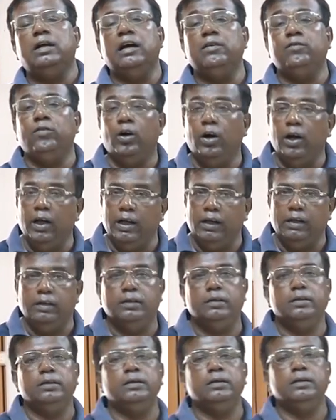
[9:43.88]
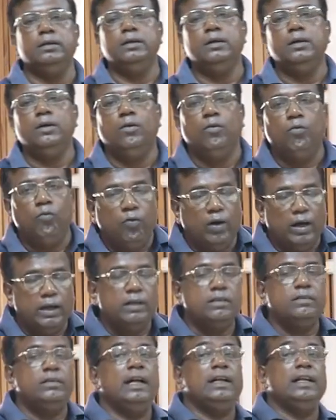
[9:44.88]
avoid, what
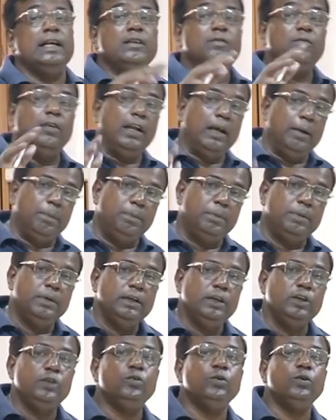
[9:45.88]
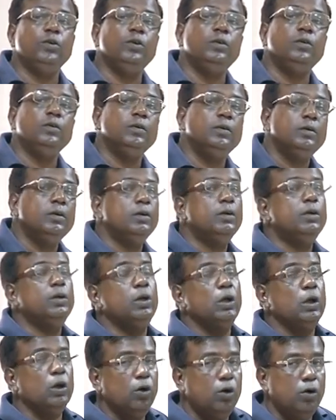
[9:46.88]
is that envelope he should
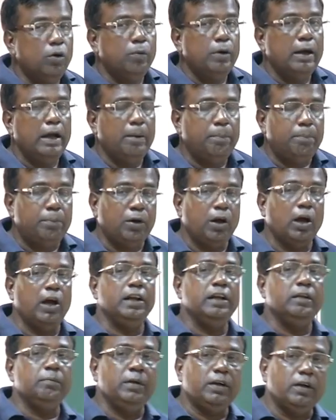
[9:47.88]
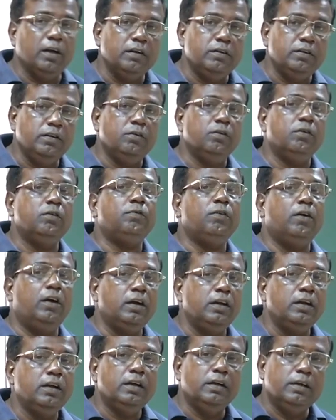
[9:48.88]
know a priori because he go
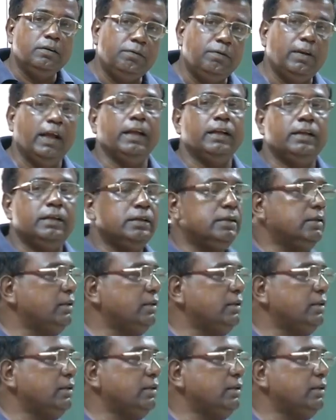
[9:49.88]
for flight.